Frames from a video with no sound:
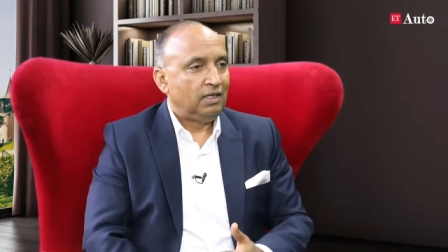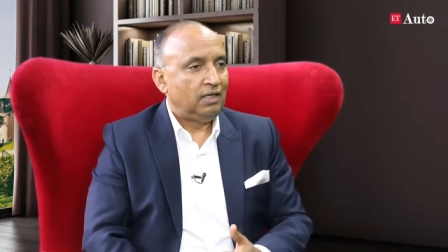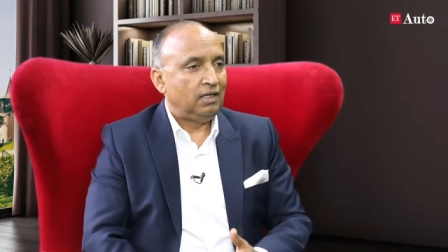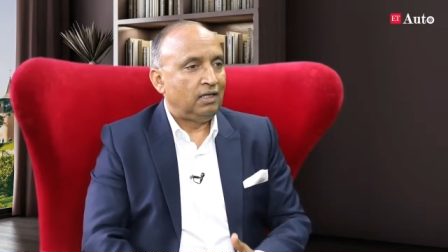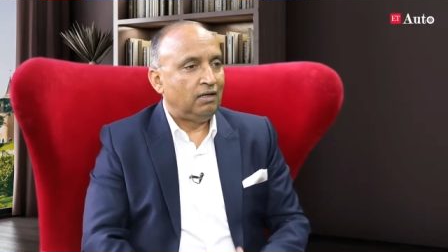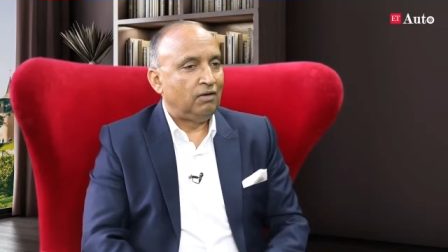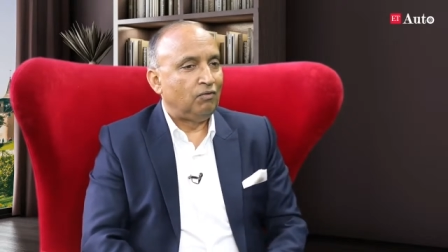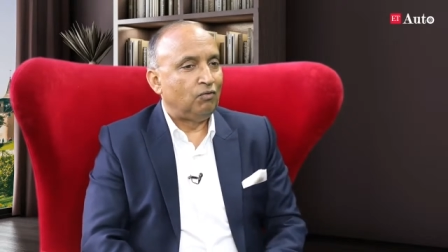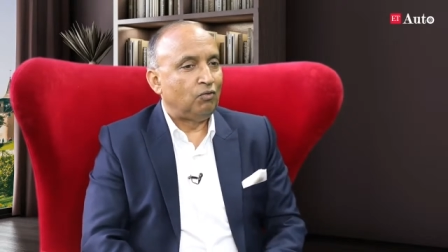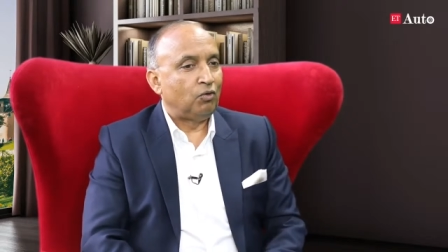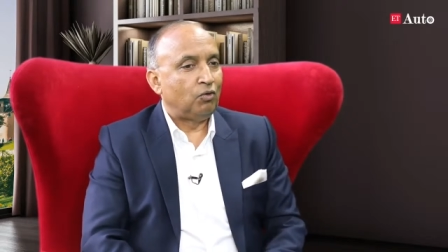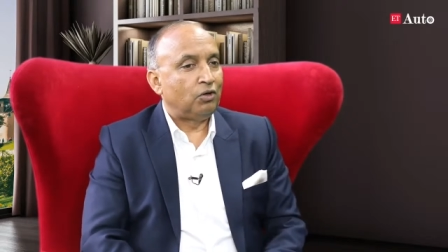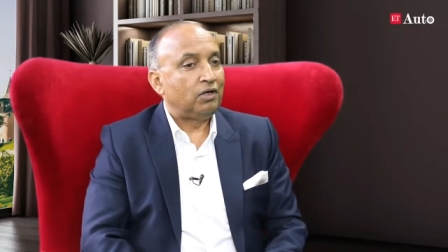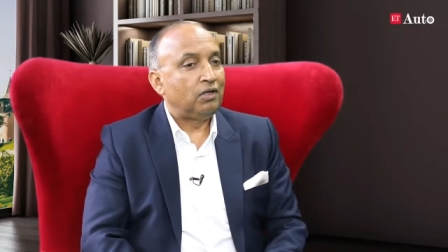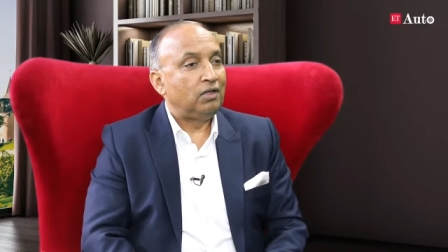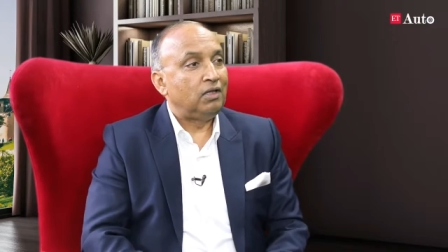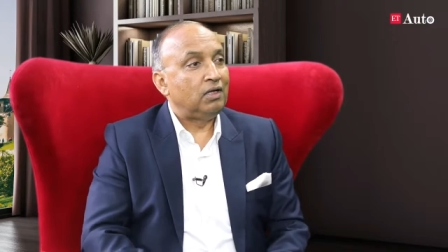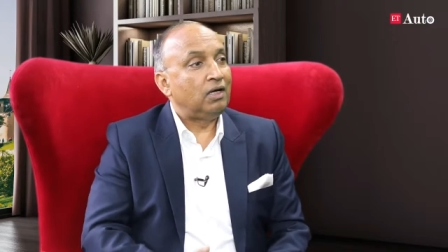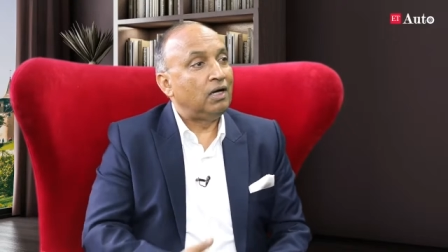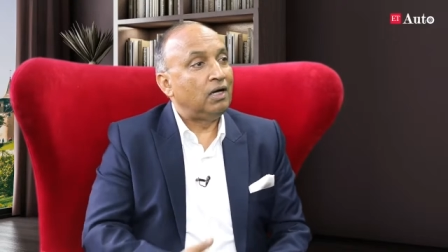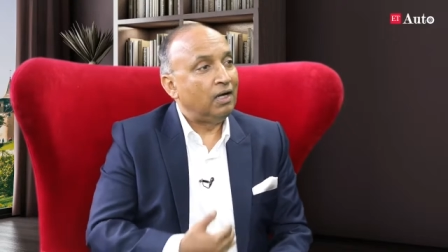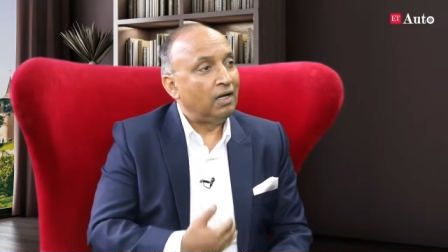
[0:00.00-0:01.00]
in what
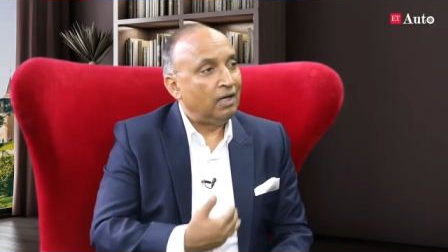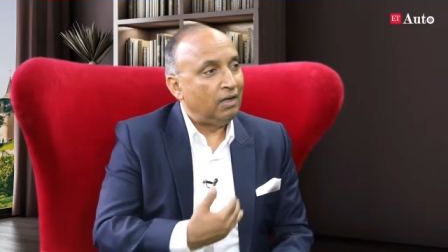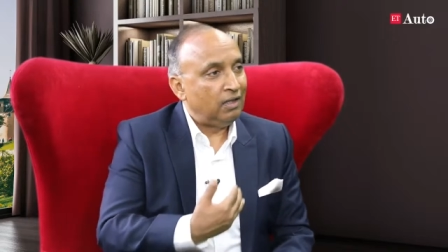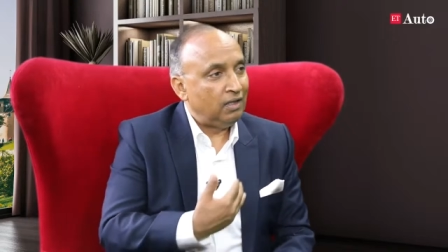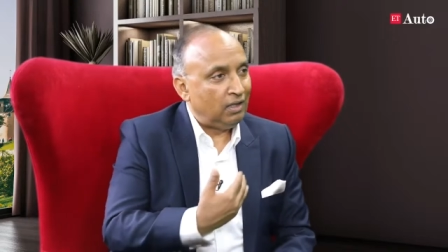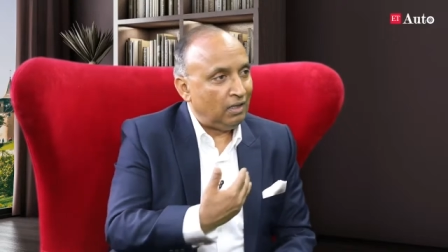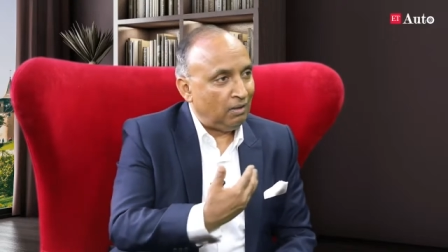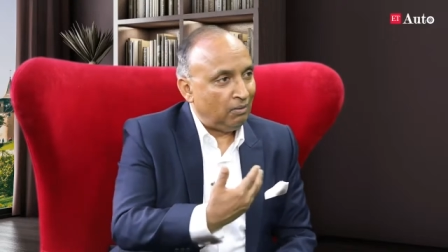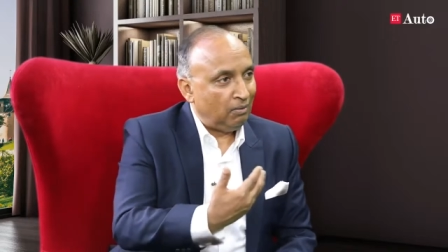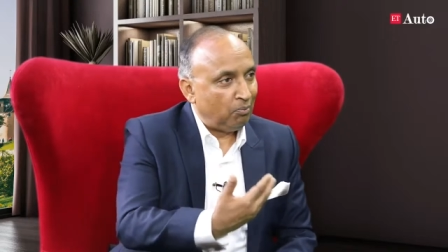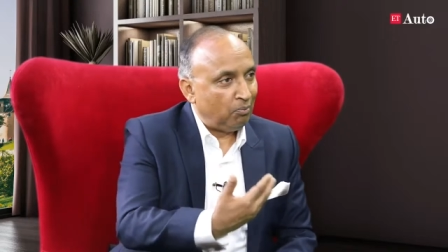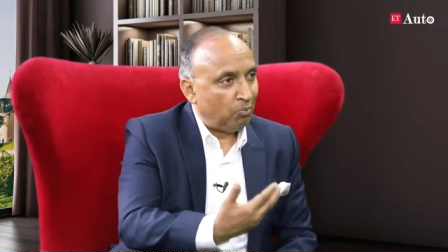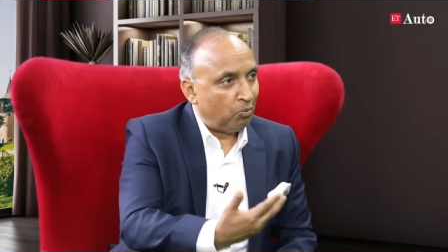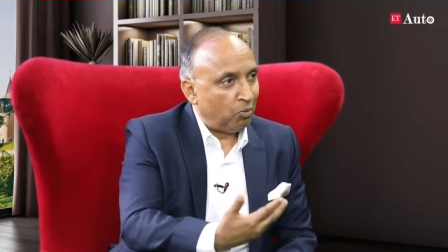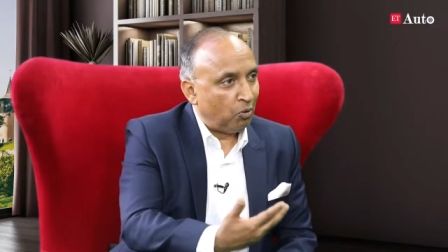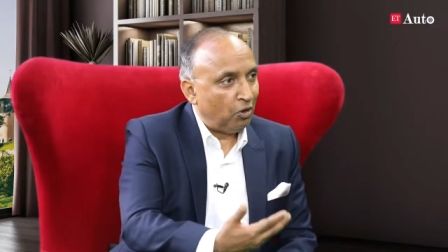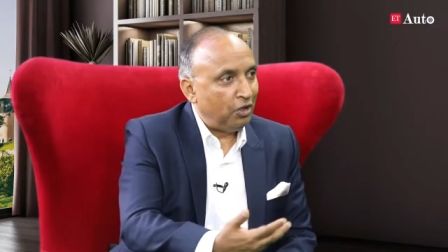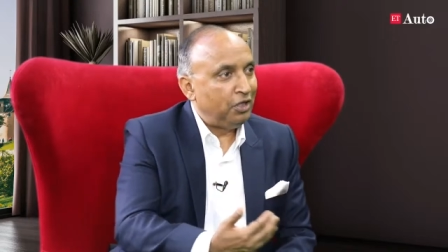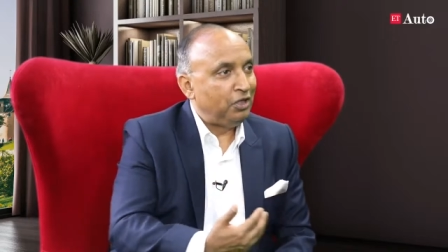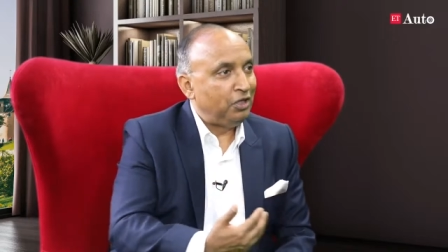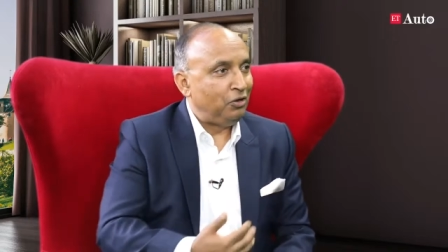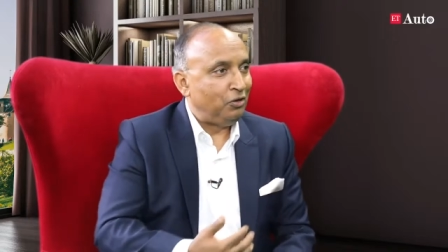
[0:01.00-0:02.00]
the
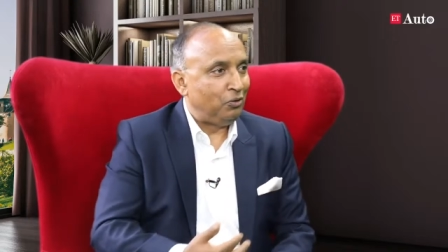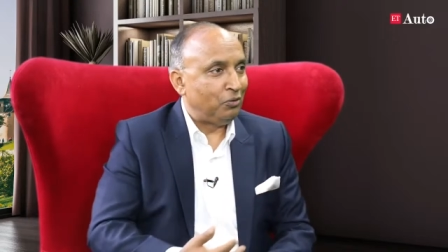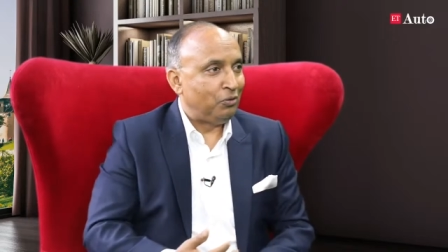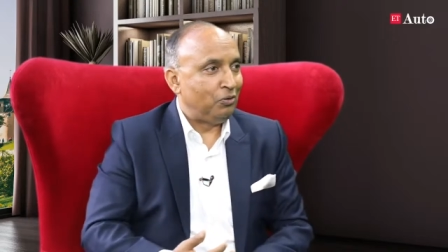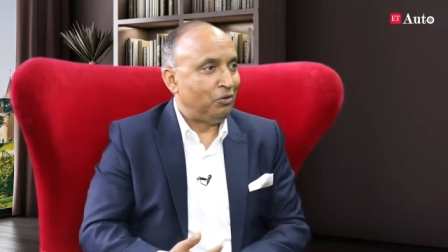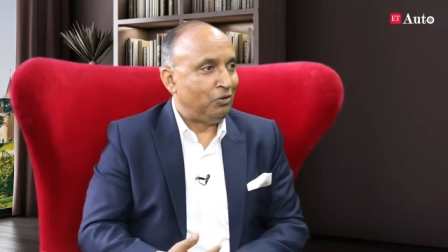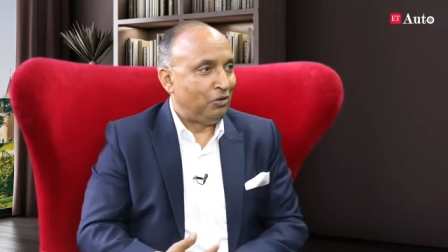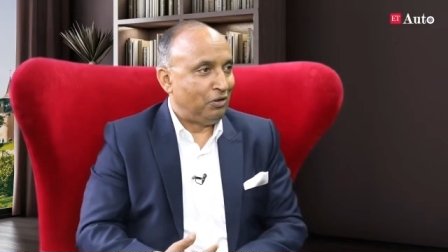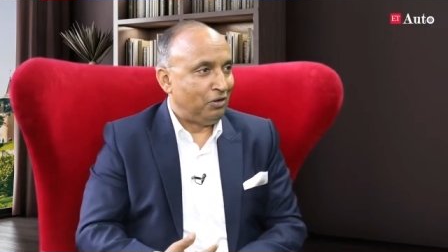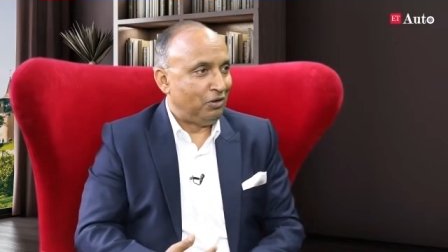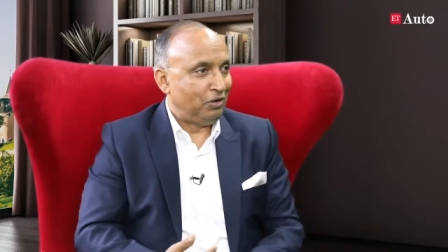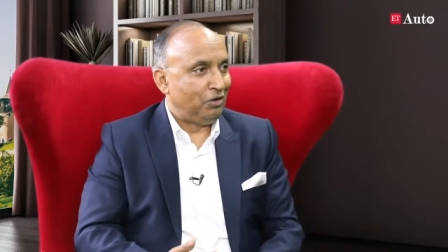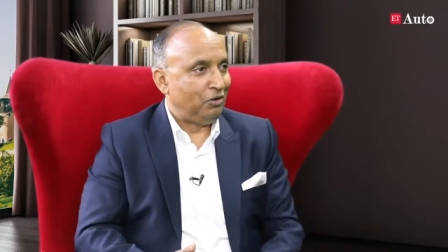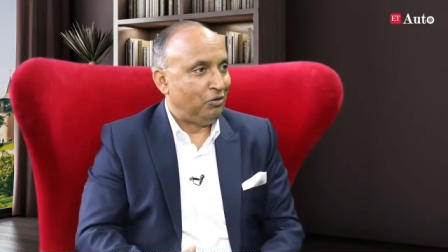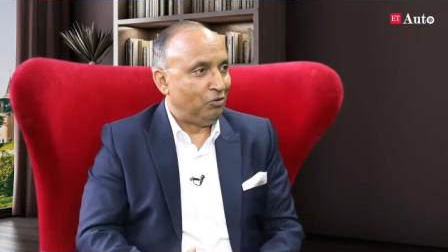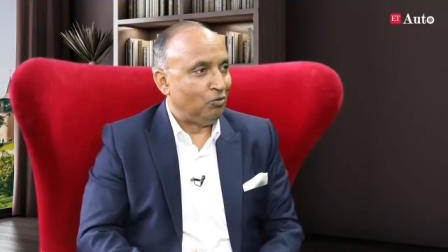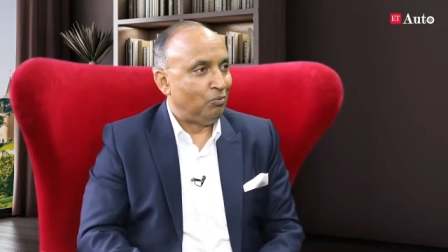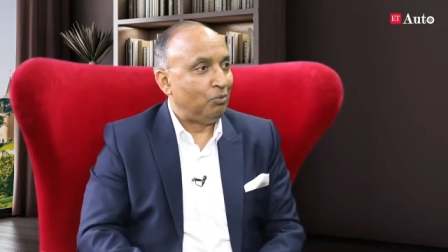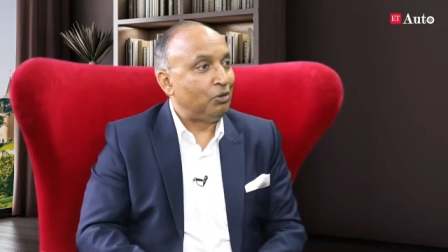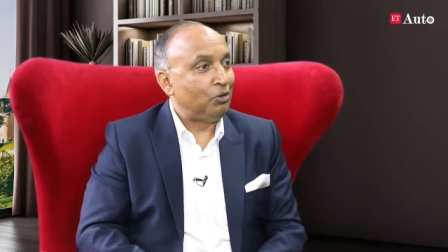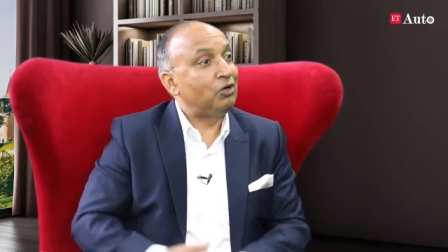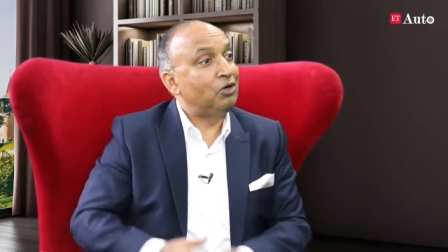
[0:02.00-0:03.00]
boy
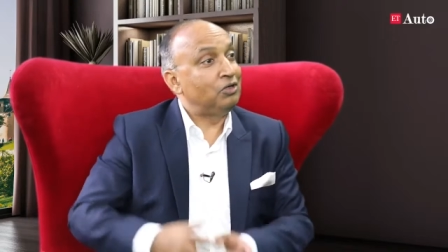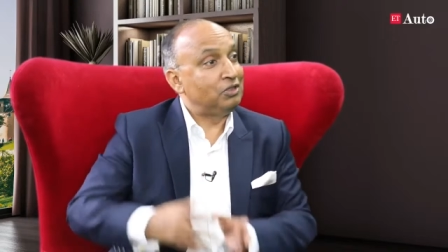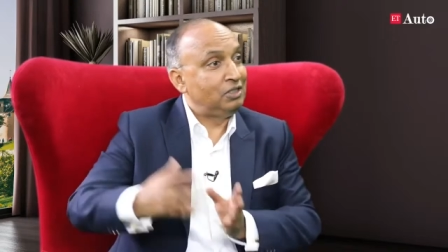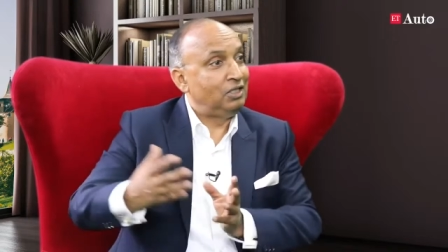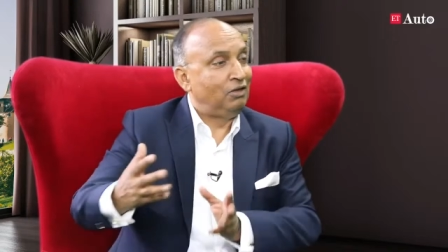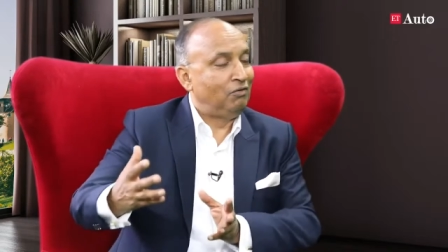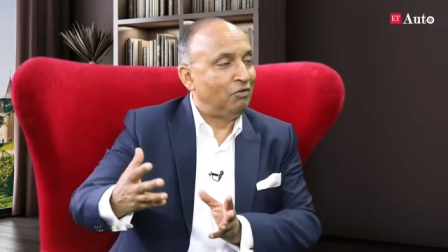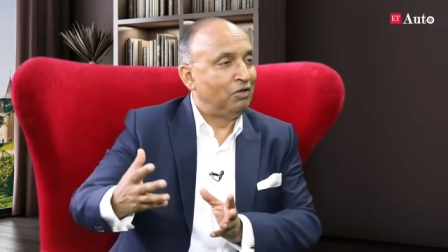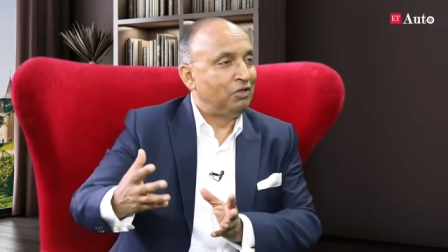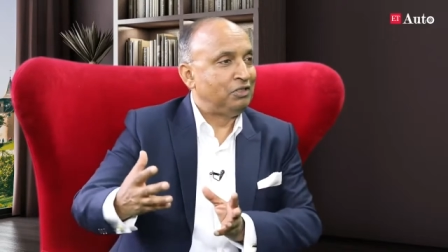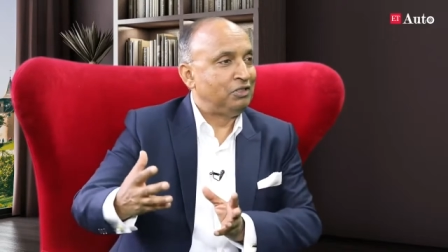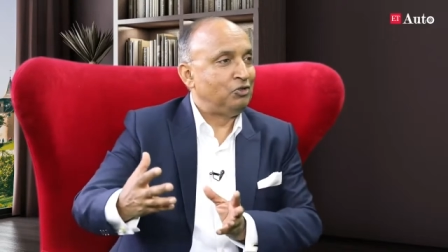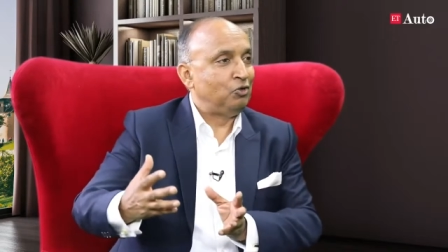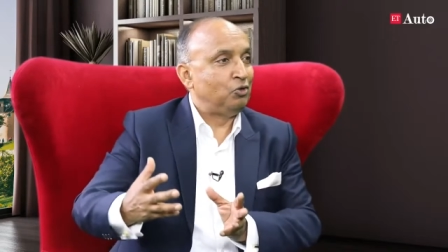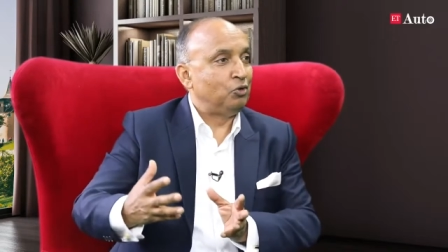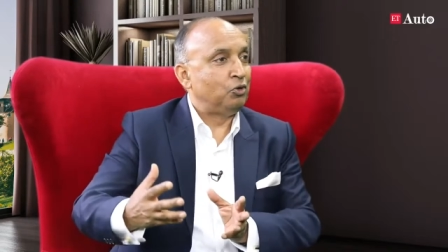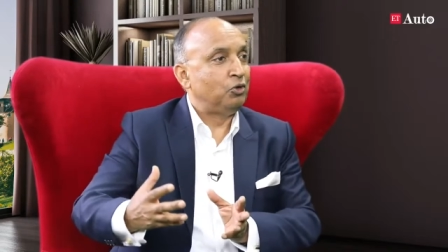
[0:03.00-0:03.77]
knew because he was